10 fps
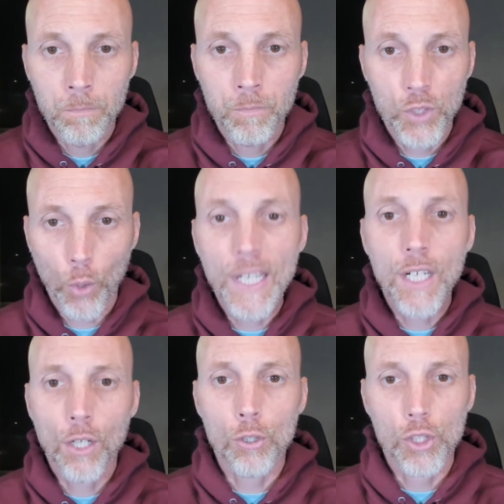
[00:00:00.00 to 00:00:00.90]
So he
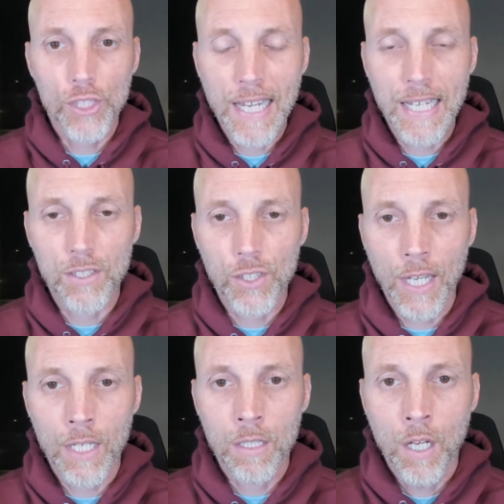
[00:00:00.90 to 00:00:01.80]
understands
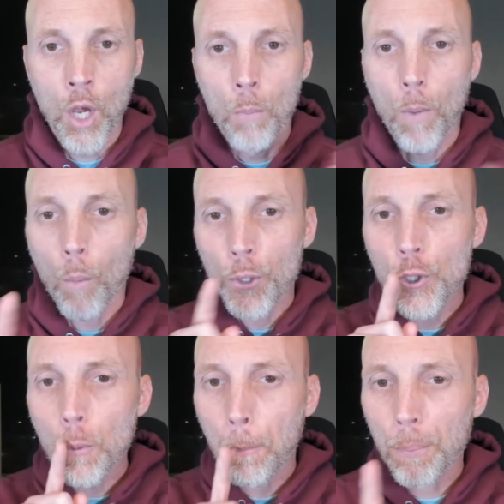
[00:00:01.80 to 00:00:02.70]
that. But when
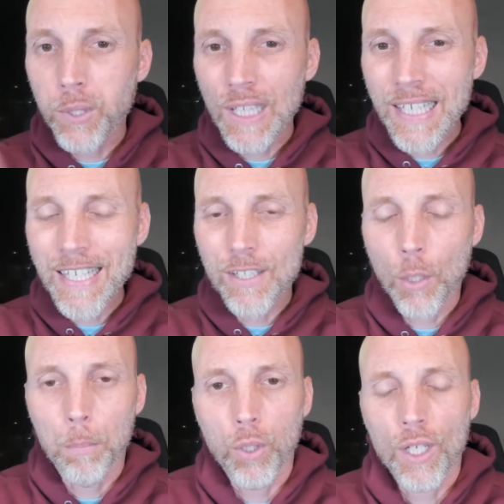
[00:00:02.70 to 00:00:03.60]
you plead the
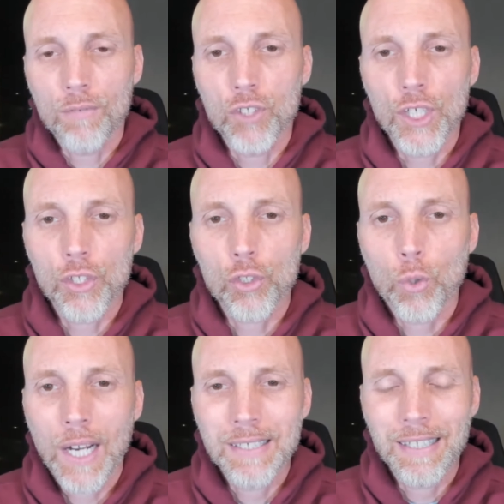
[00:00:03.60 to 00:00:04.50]
blood of Jesus
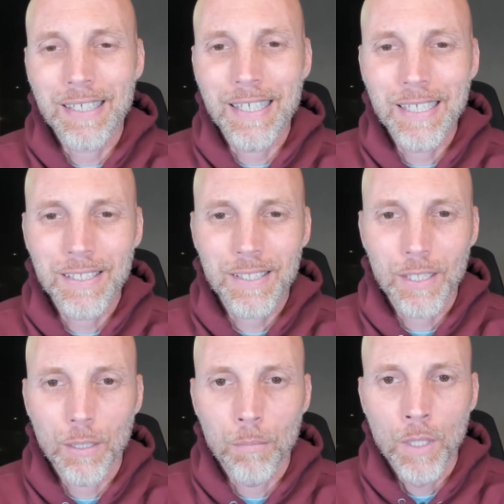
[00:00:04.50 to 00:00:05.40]
Christ against
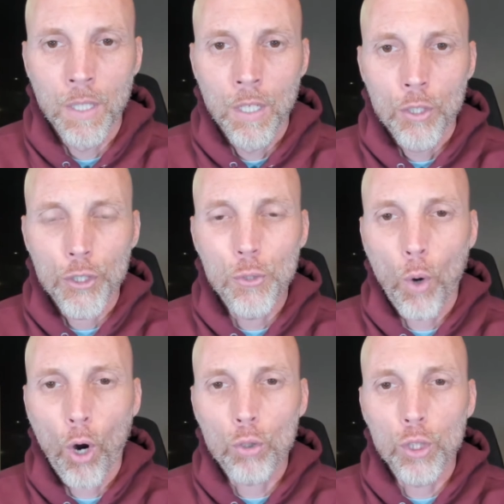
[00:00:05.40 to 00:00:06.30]
him, you
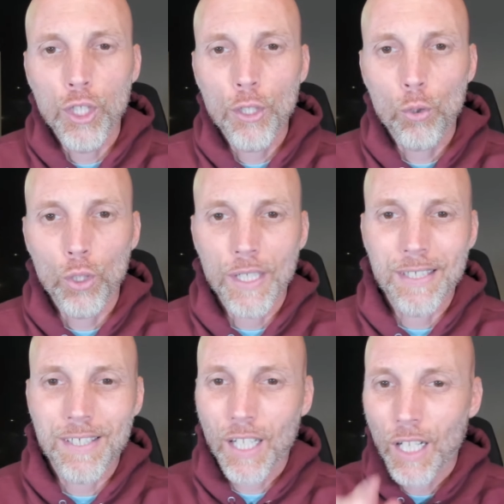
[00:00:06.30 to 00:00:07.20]
are literally
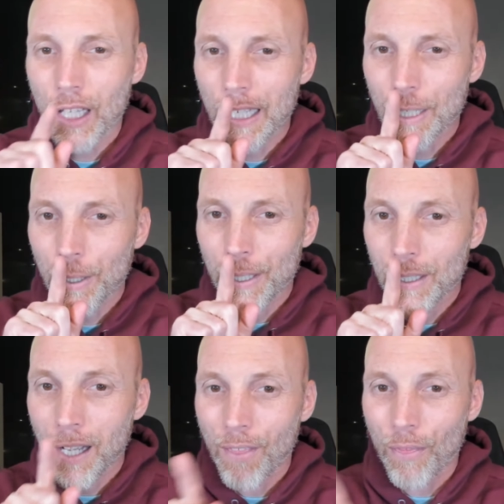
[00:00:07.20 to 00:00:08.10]

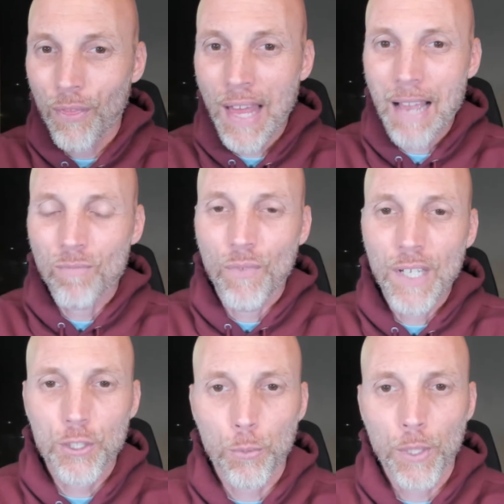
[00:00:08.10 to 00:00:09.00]
declaring that
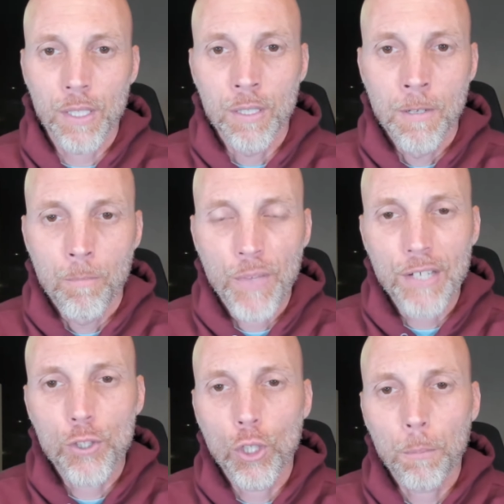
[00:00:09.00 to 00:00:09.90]
victory
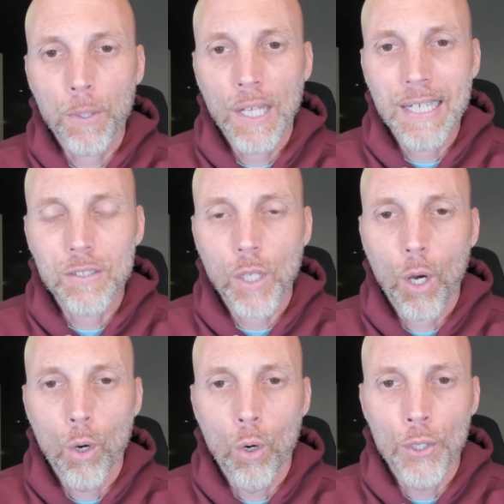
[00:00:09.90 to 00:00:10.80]
that took place
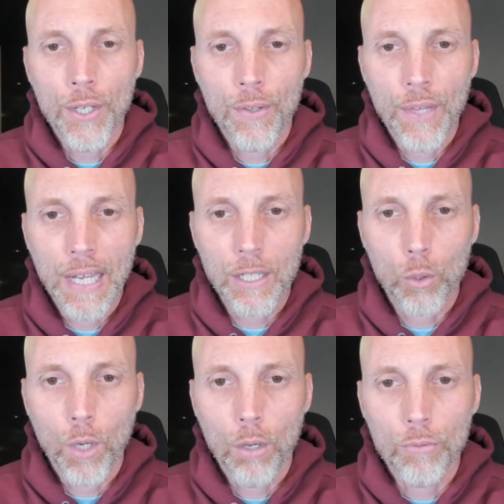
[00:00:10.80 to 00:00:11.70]
on that
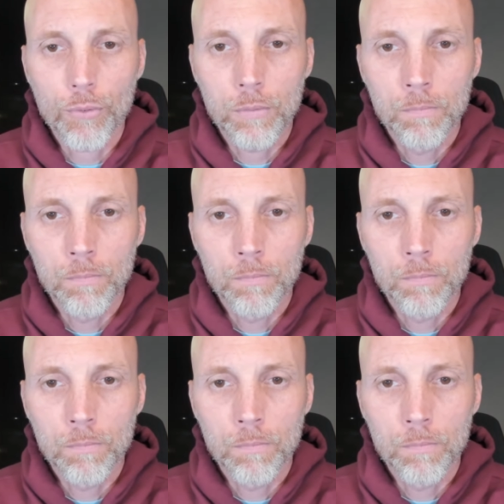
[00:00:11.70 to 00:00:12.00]
cross